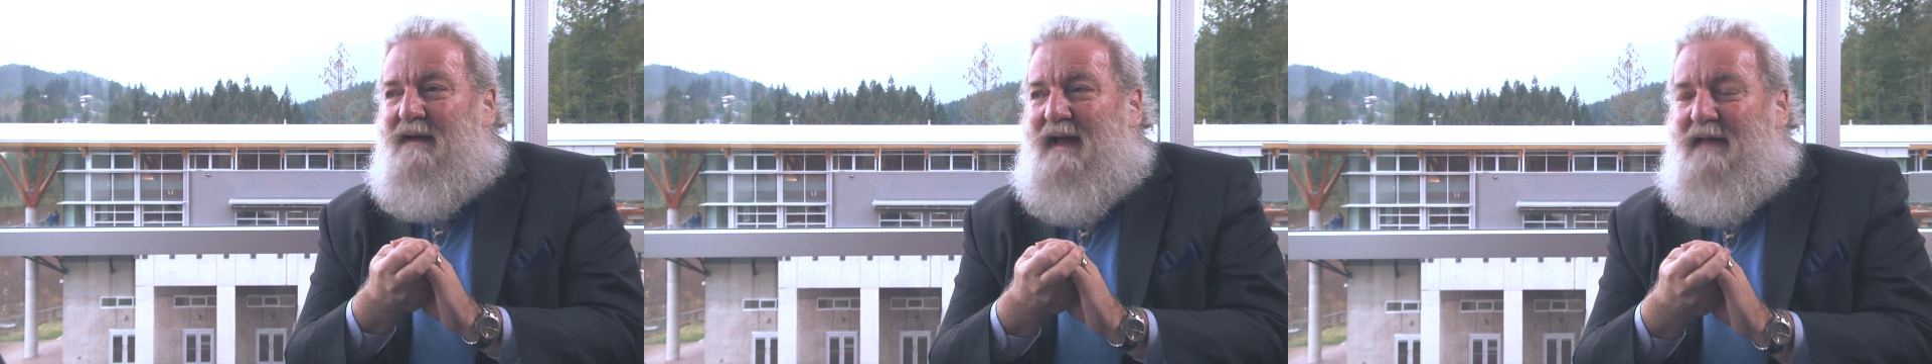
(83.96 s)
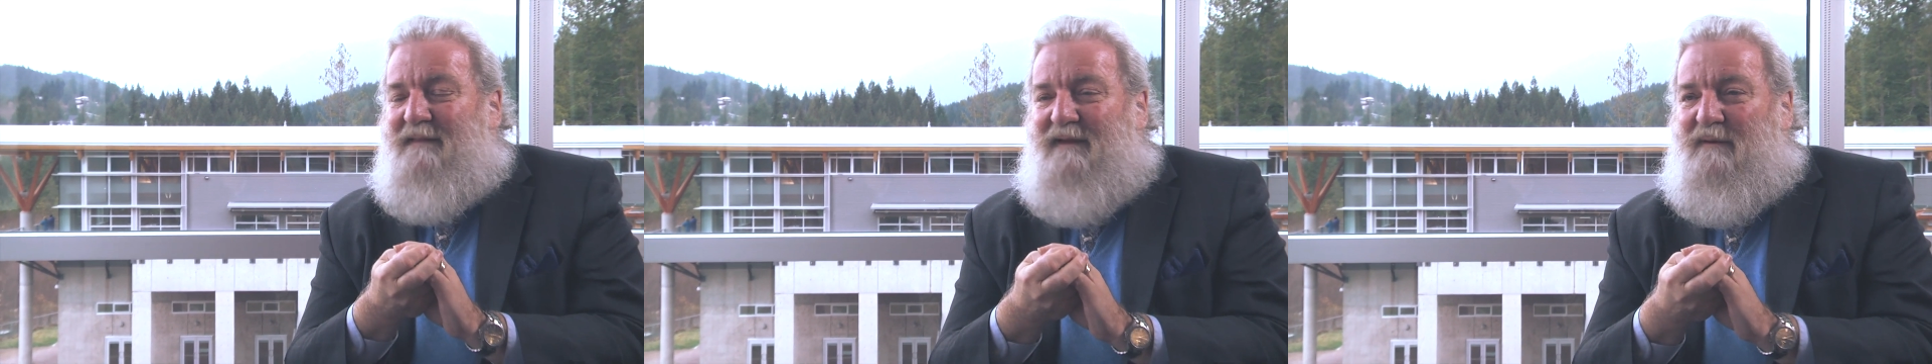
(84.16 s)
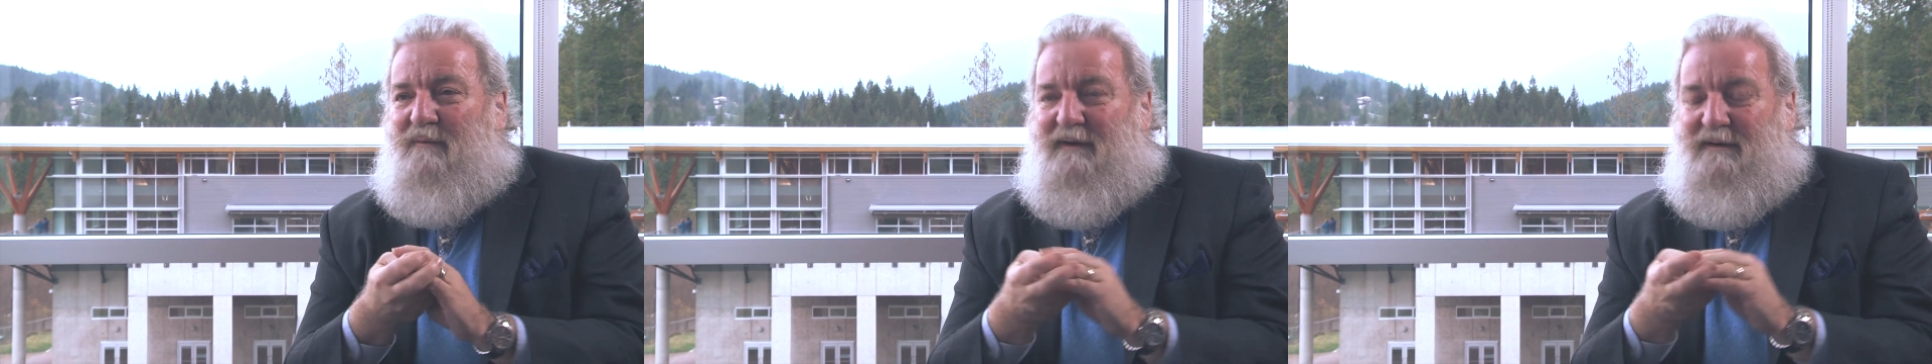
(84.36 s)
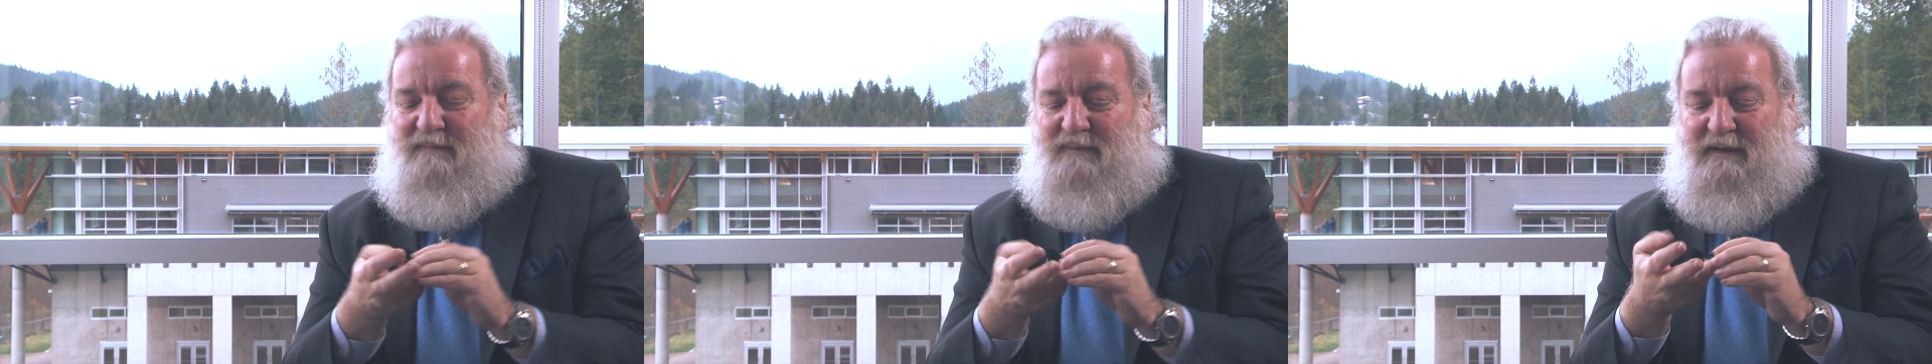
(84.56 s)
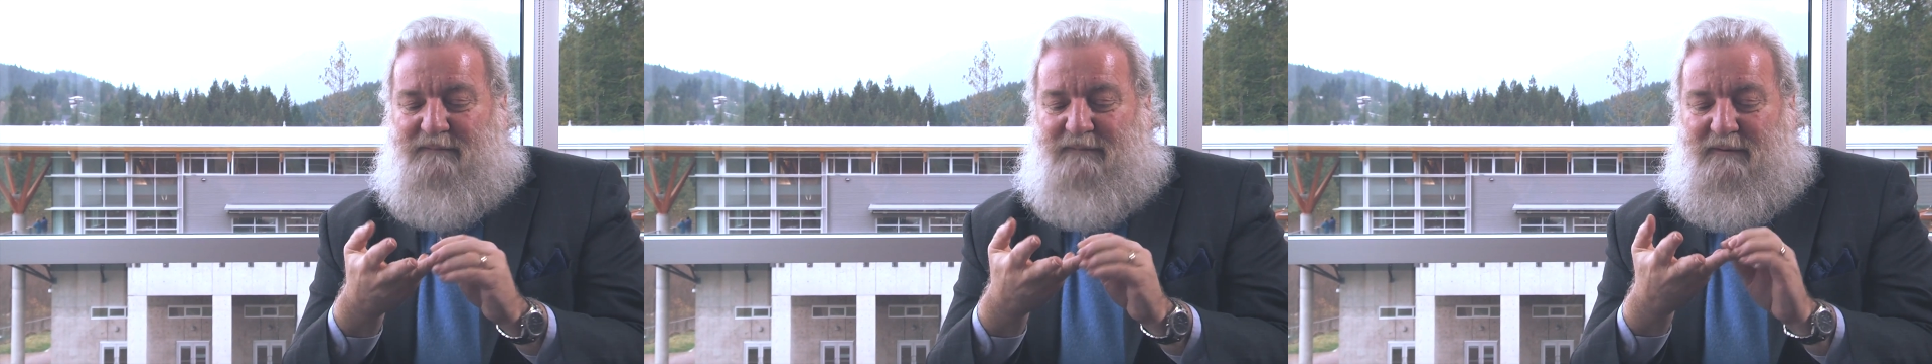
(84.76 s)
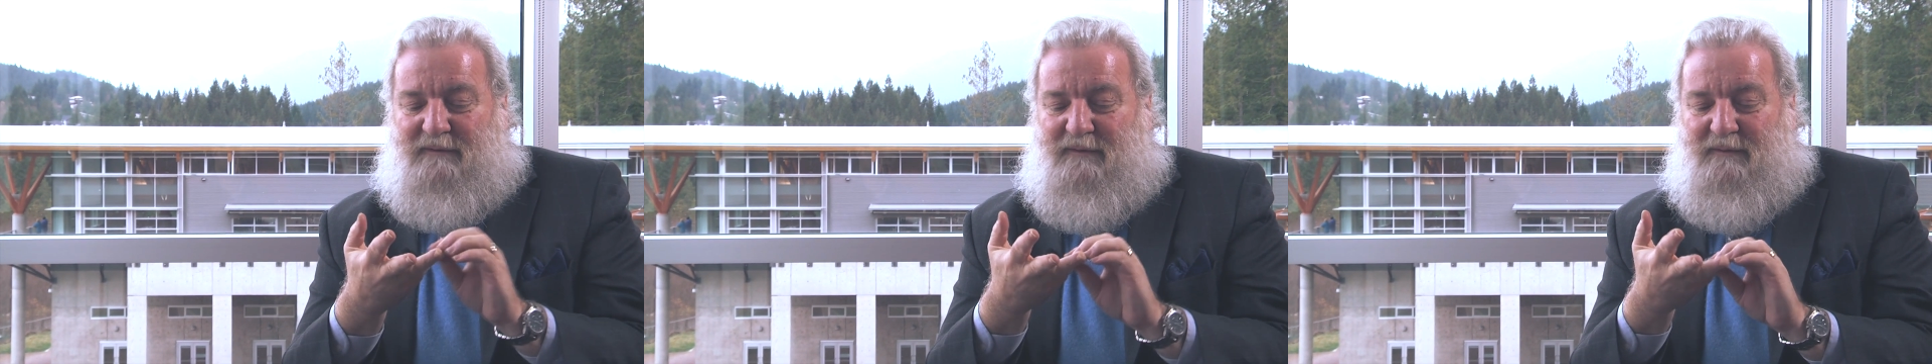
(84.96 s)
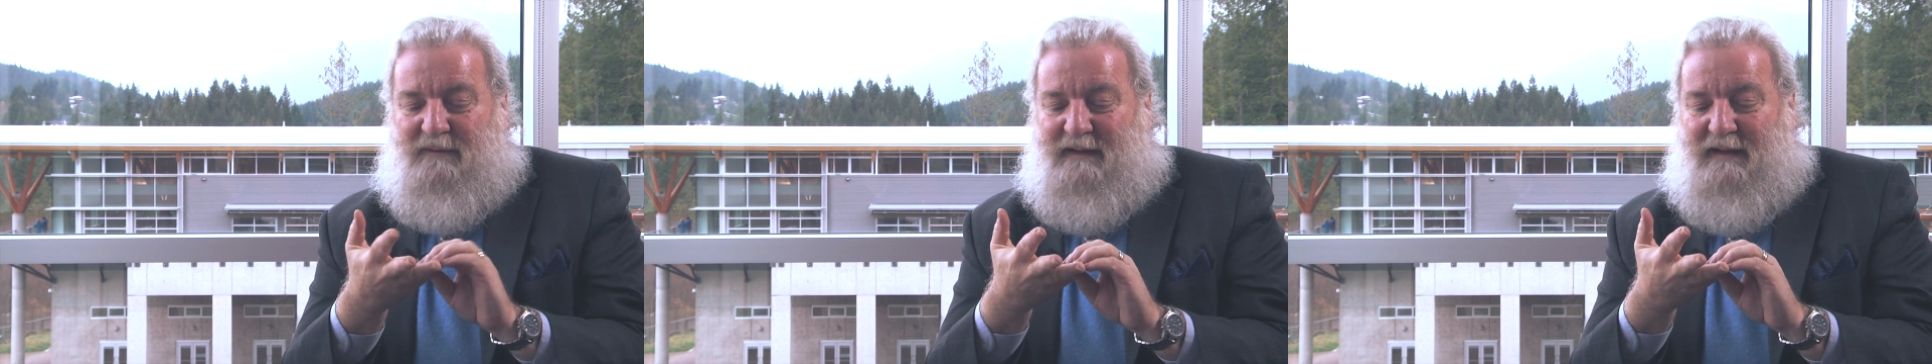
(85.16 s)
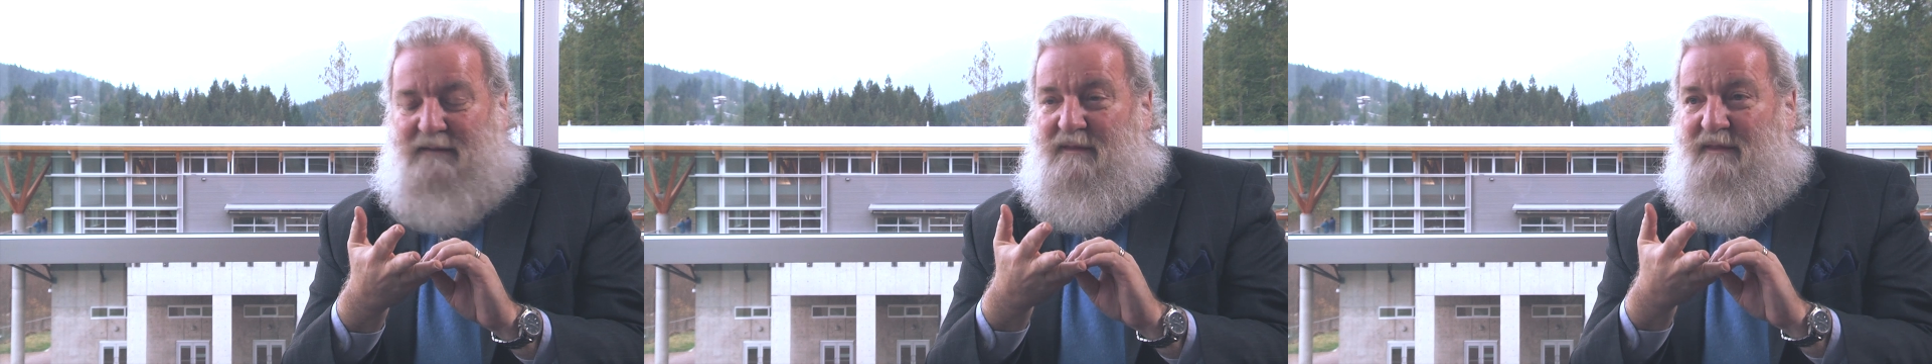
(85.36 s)
And they want people who
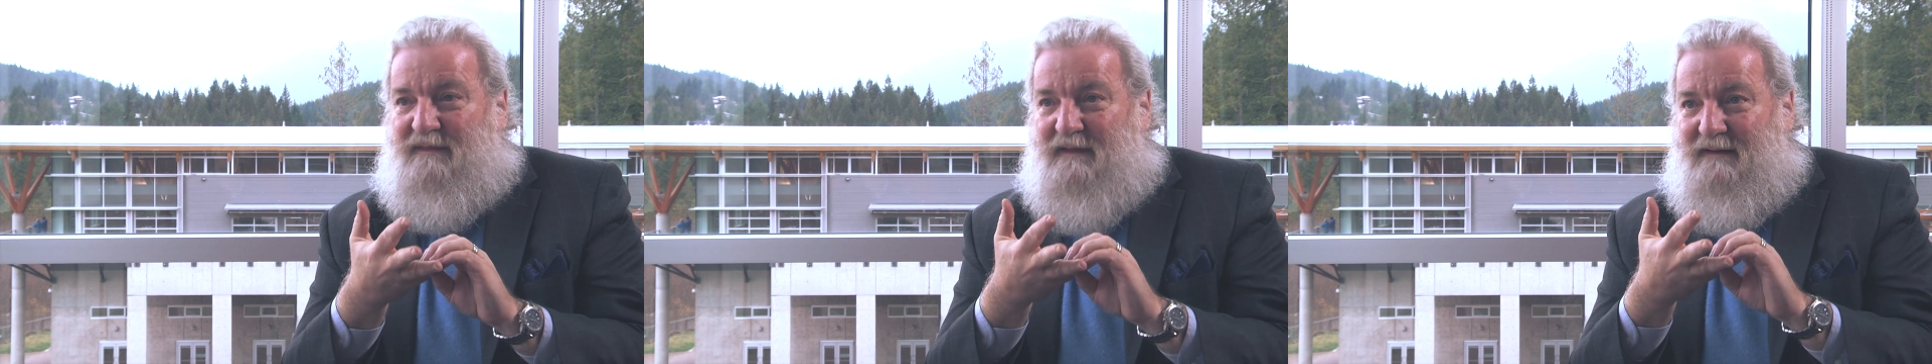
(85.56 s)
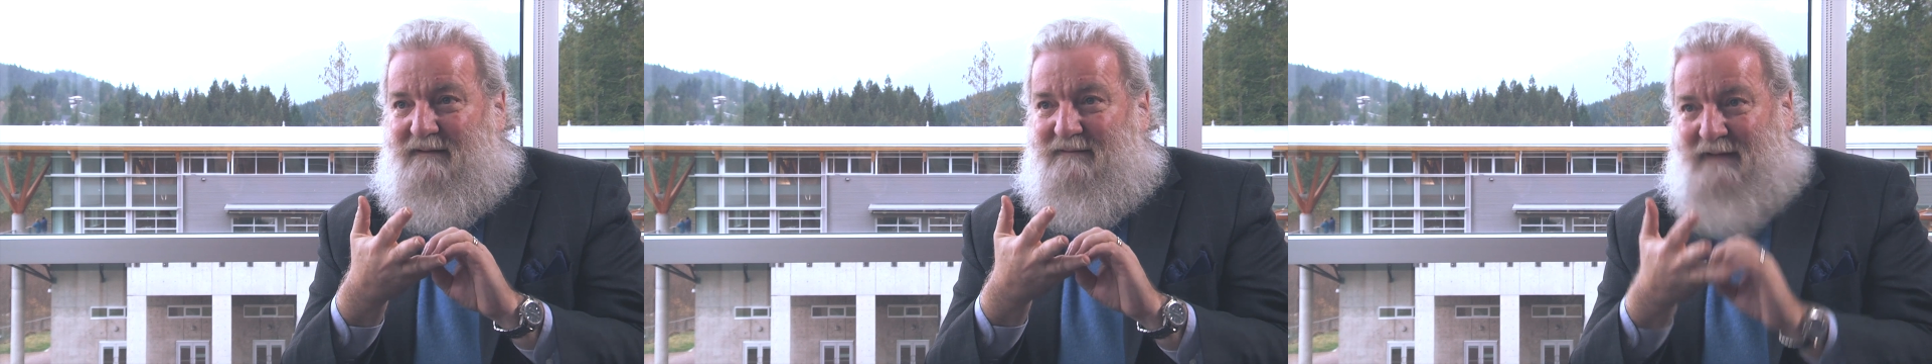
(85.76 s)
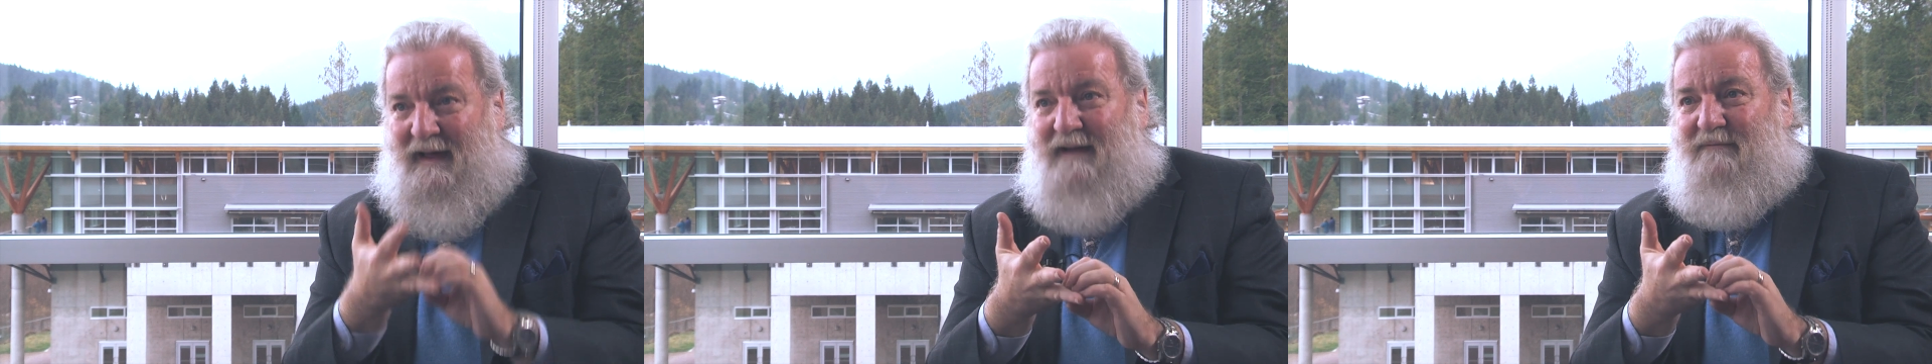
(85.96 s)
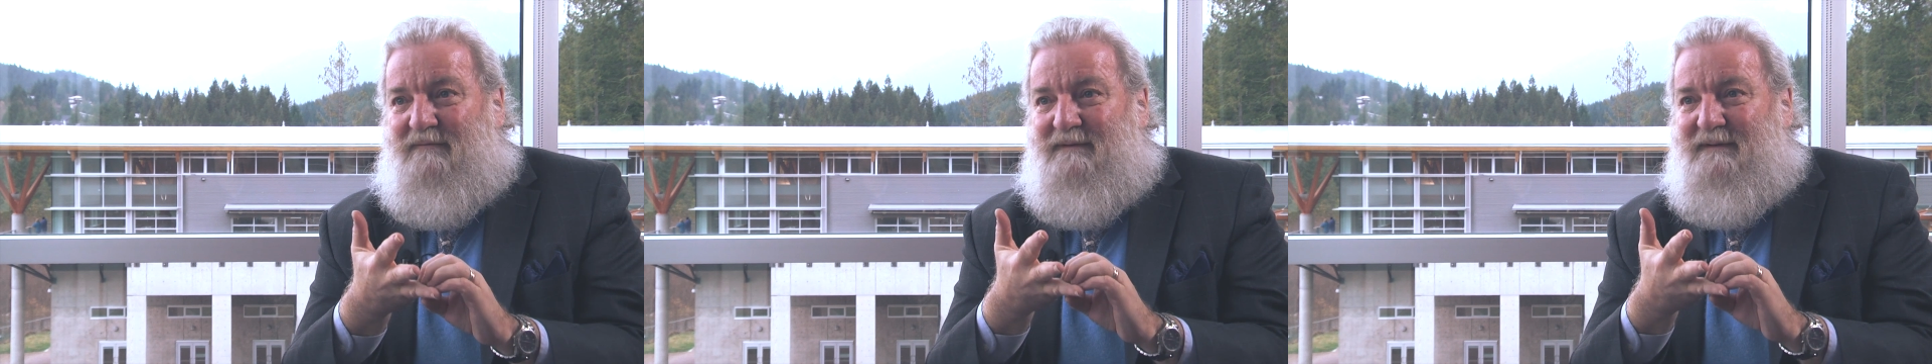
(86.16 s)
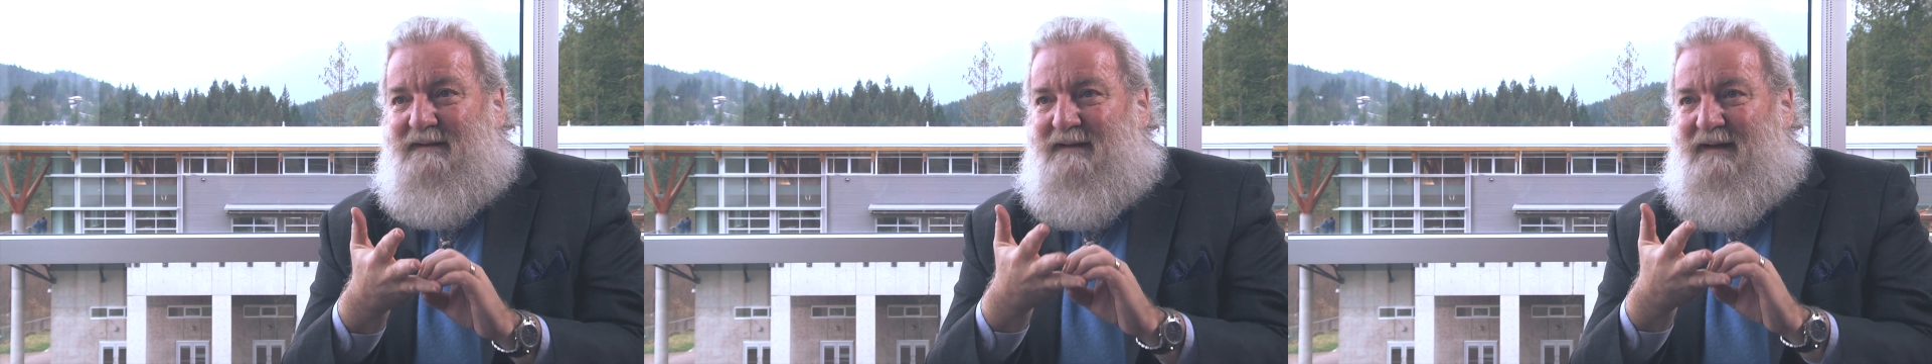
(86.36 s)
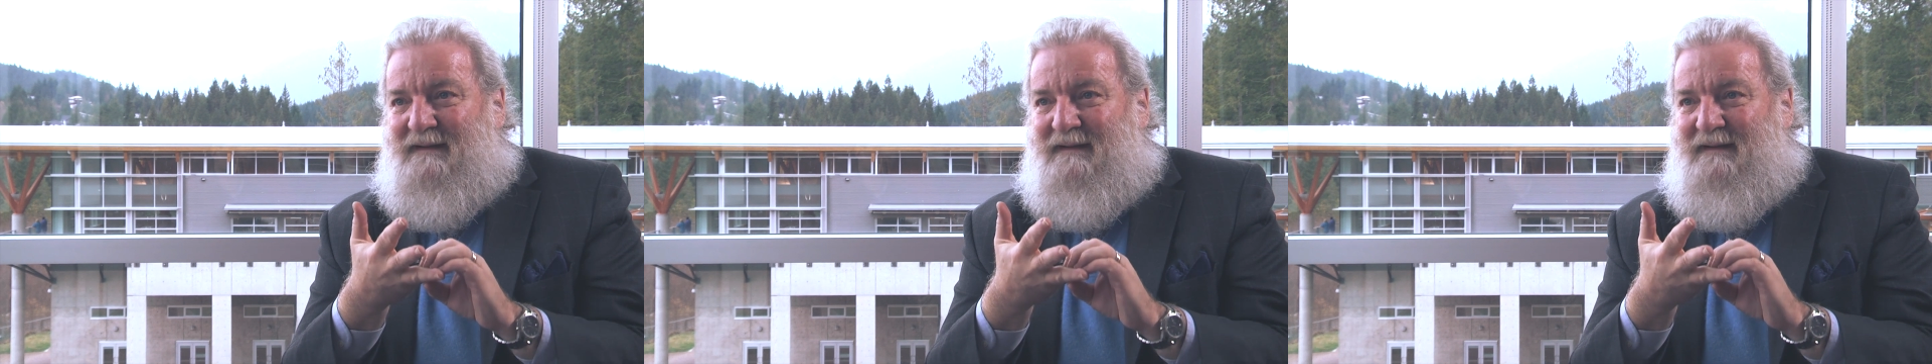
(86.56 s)
can think laterally